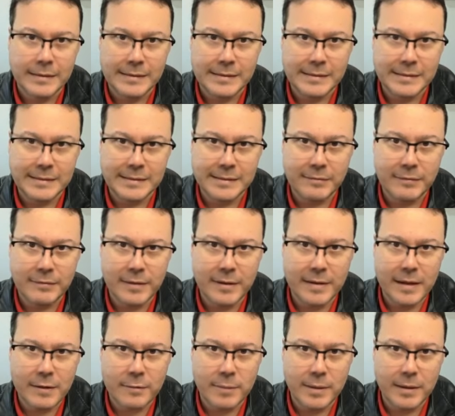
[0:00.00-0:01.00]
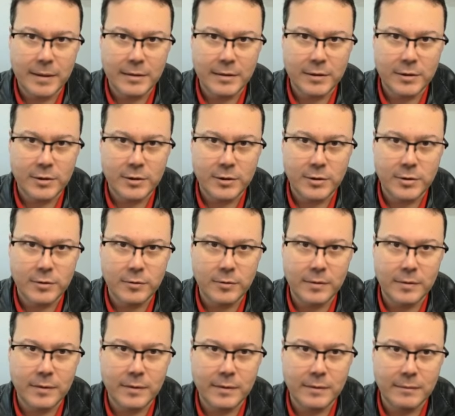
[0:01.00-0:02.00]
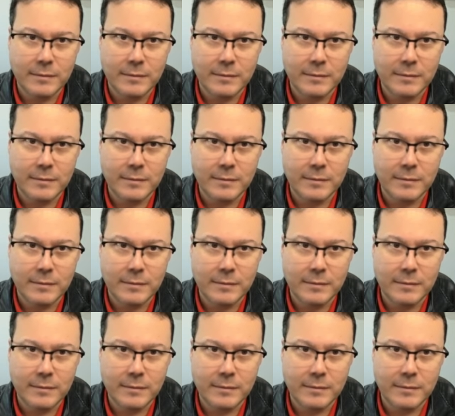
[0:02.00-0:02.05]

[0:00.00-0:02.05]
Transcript: I think that we should